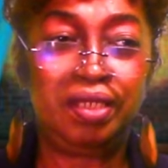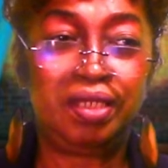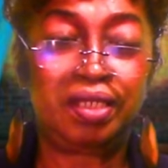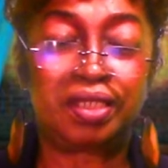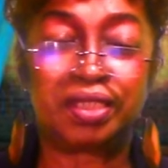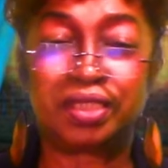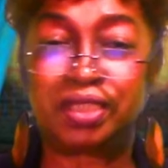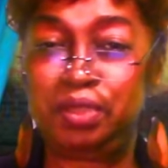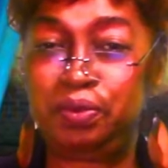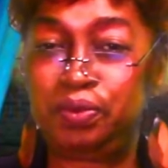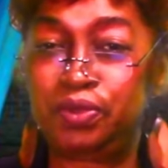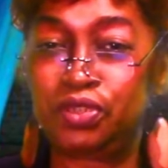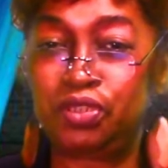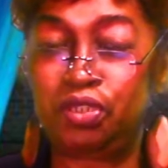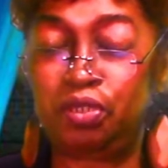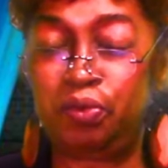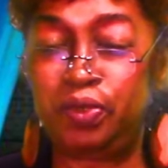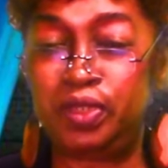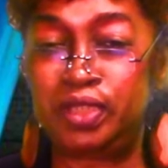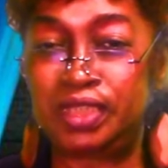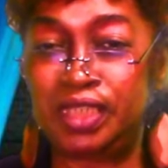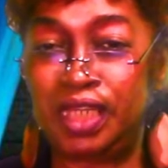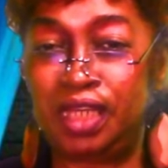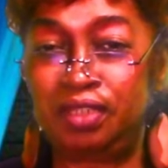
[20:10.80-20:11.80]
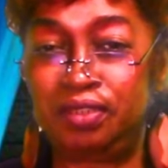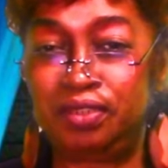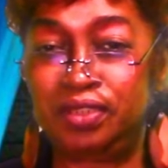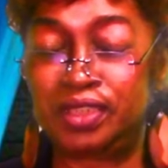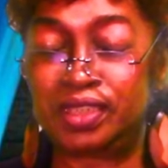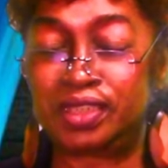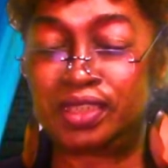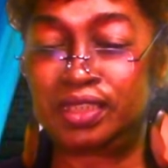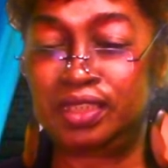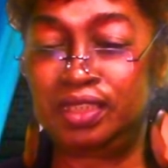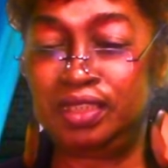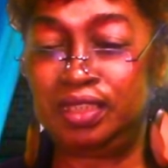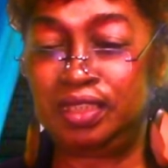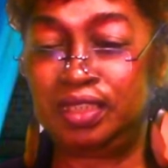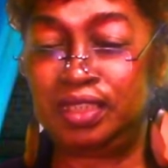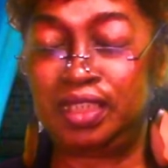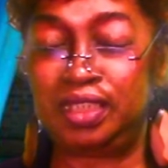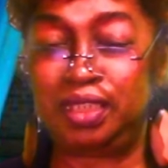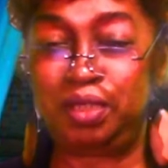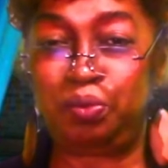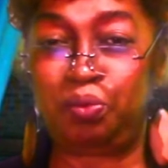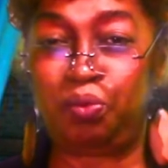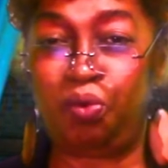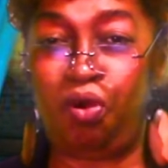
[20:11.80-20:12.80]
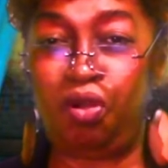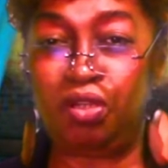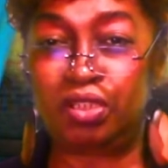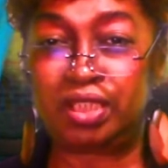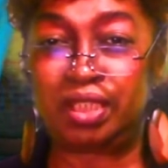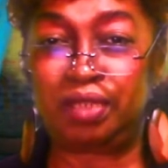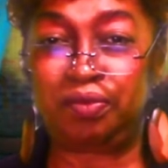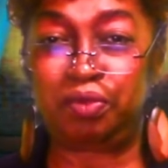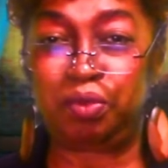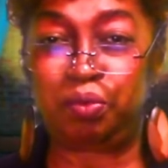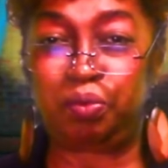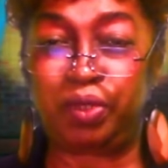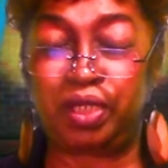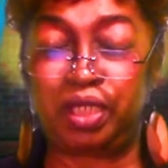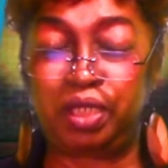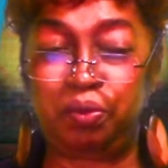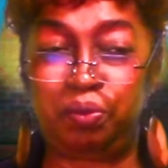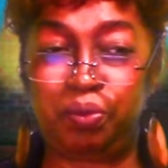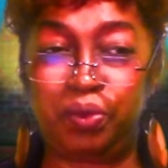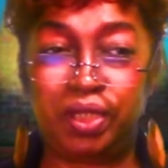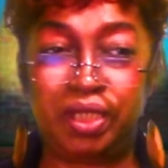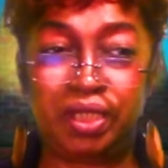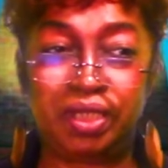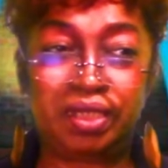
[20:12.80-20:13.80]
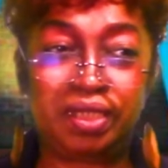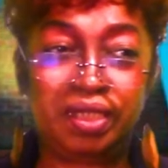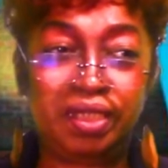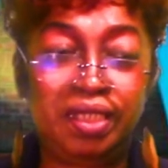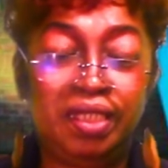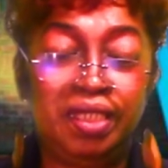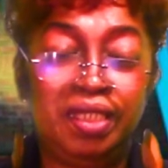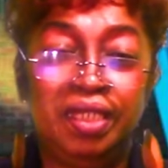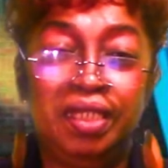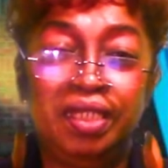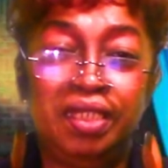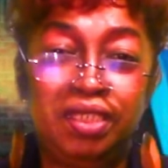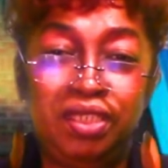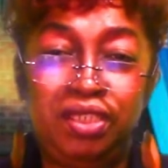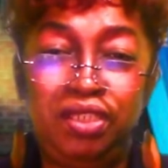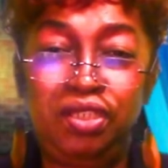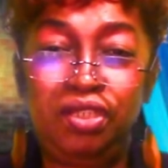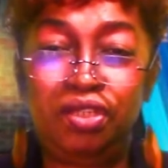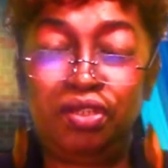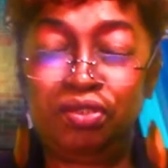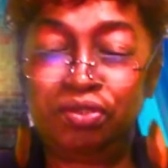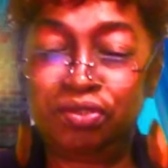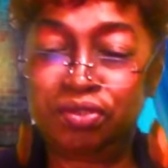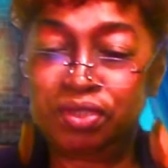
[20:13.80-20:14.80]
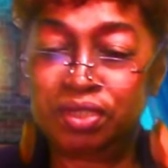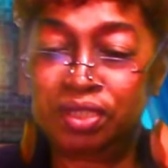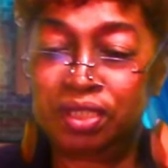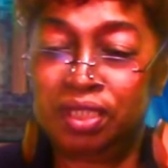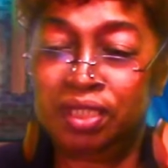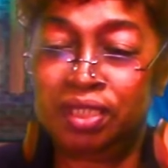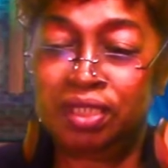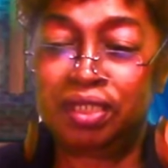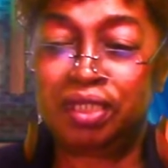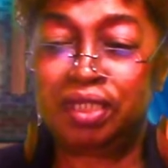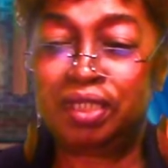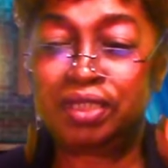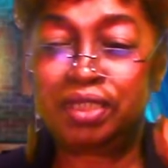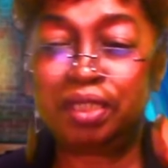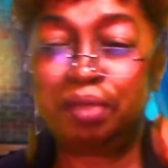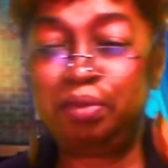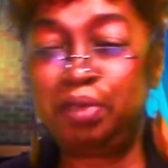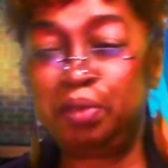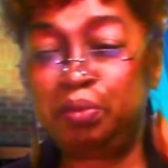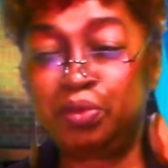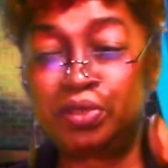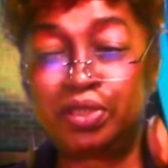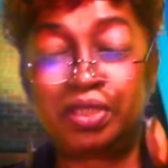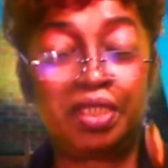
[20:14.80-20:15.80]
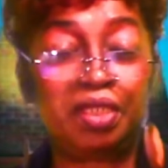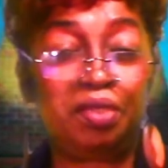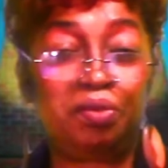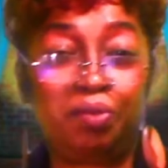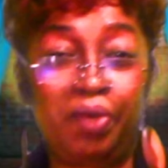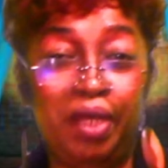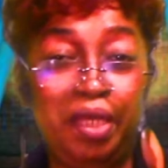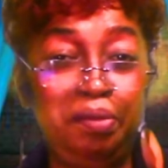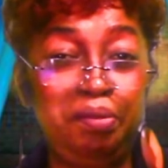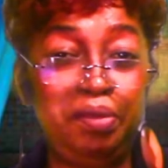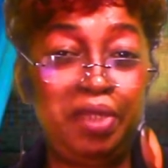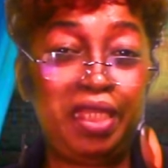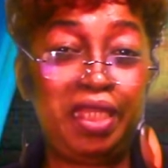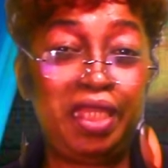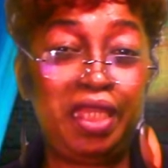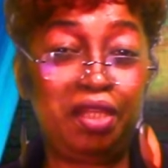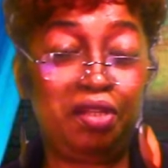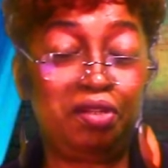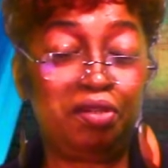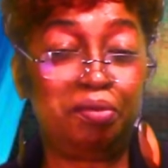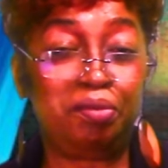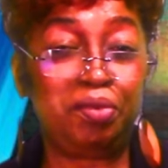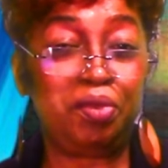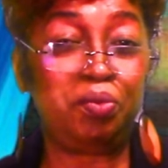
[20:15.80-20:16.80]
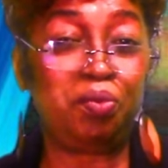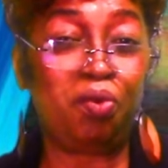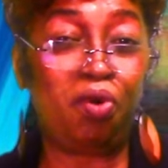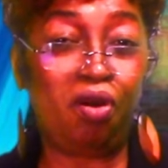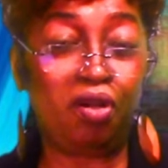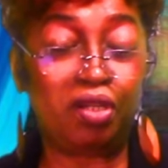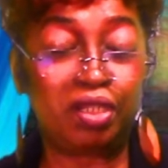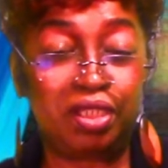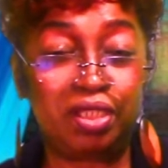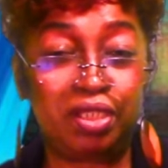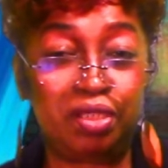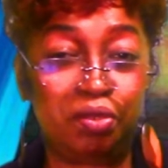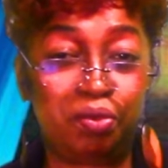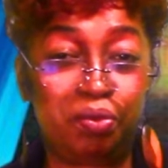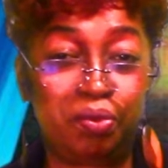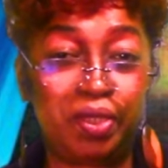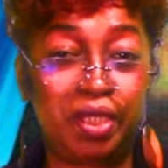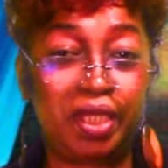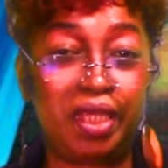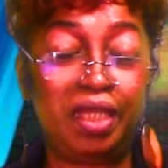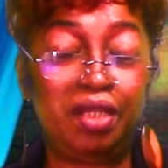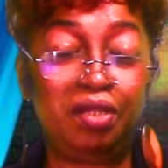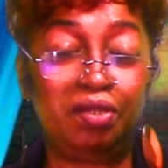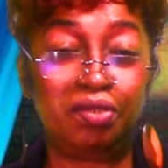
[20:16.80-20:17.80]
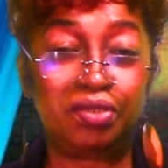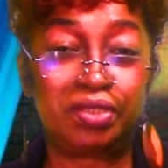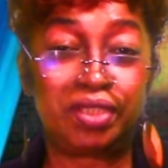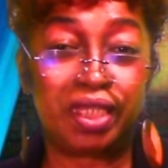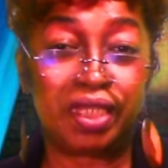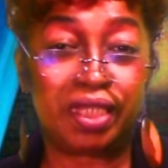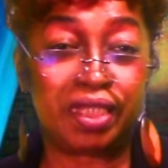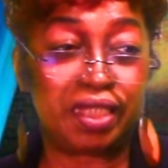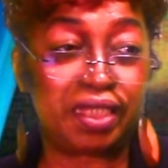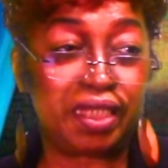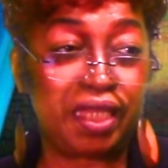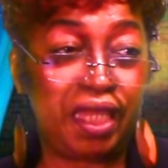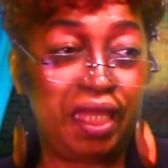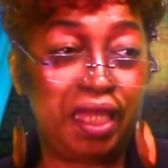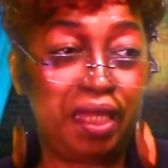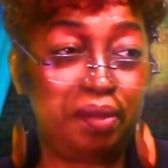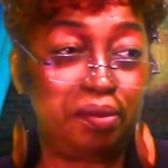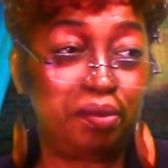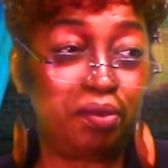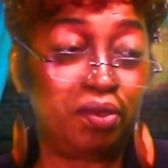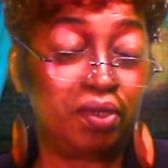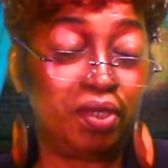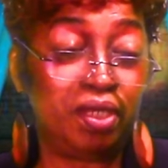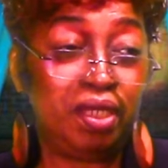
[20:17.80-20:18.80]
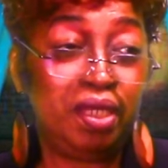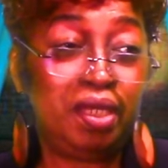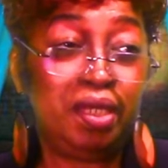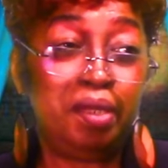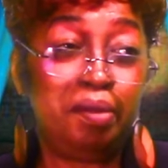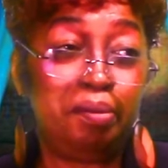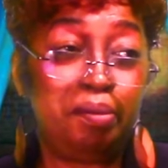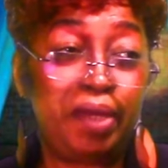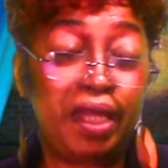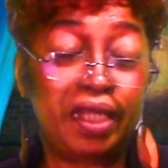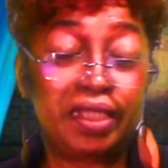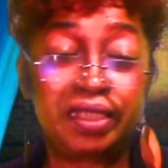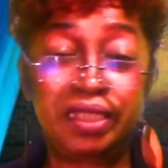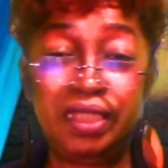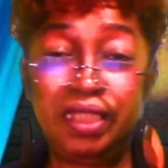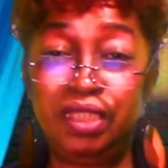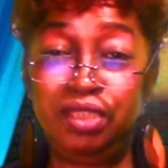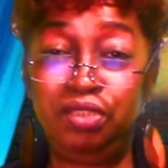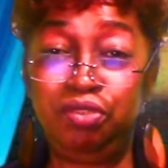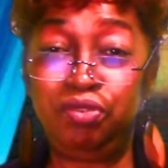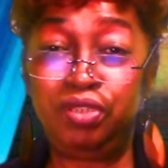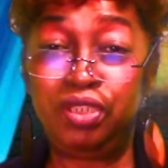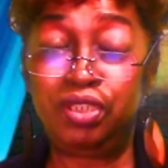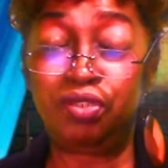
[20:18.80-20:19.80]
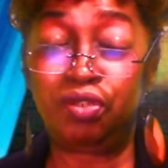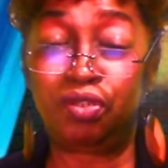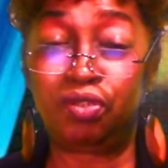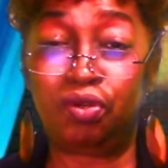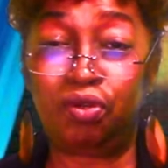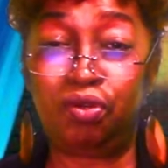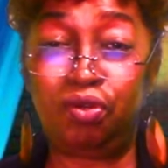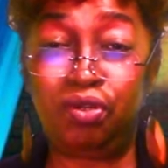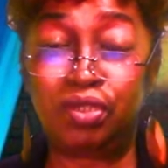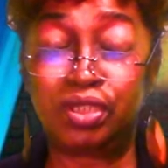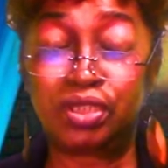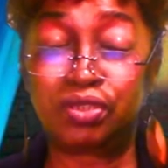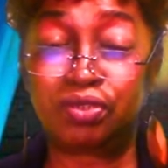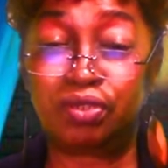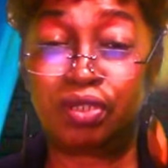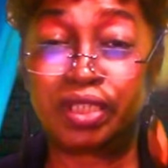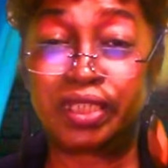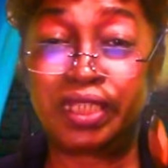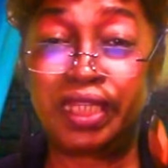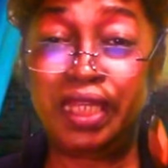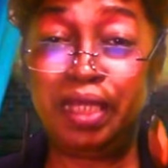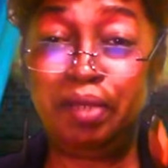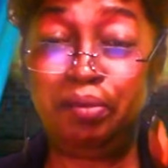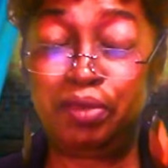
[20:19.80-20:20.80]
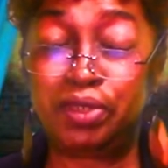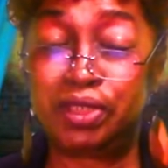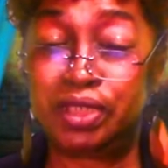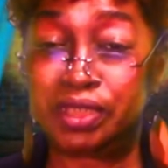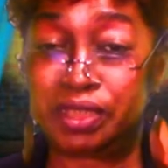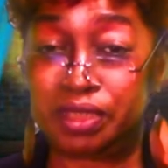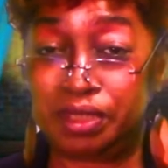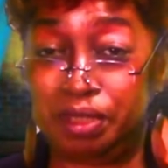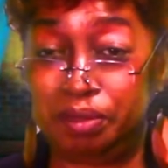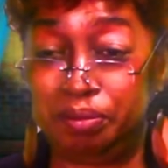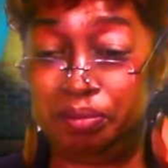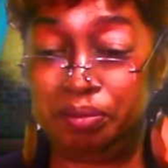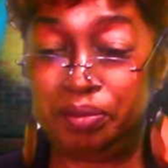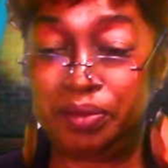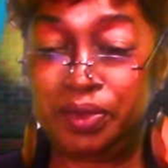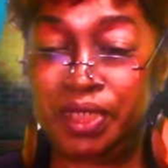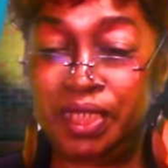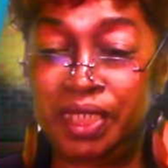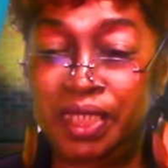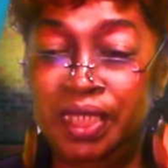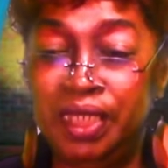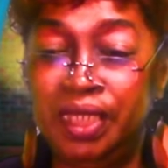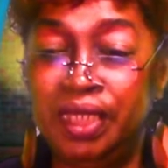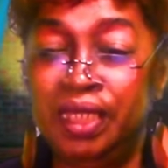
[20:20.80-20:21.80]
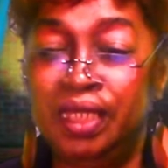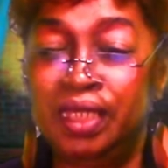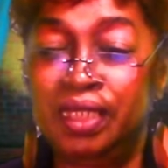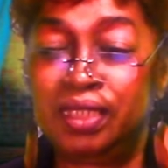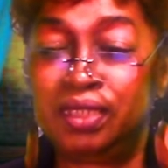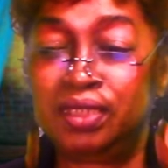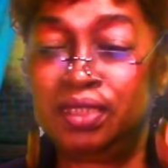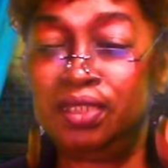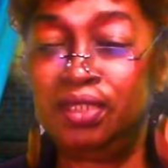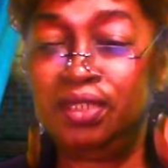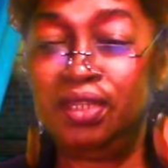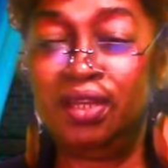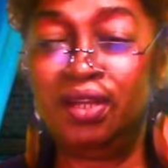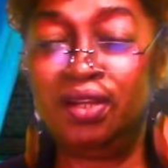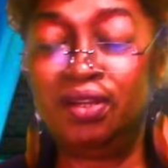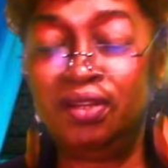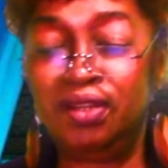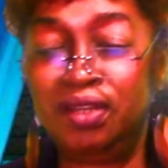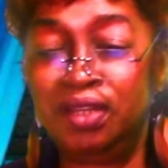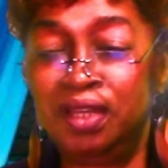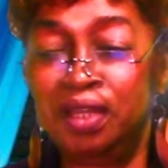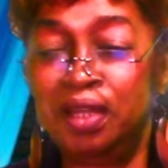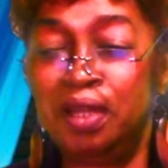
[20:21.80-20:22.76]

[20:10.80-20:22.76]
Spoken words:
because he was always out in the sun and he walked everywhere he went, you know. And some people say a white man ain't going to be walking nowhere, they're going to take a cab, or back then you get on a horse or a camel or something, you know.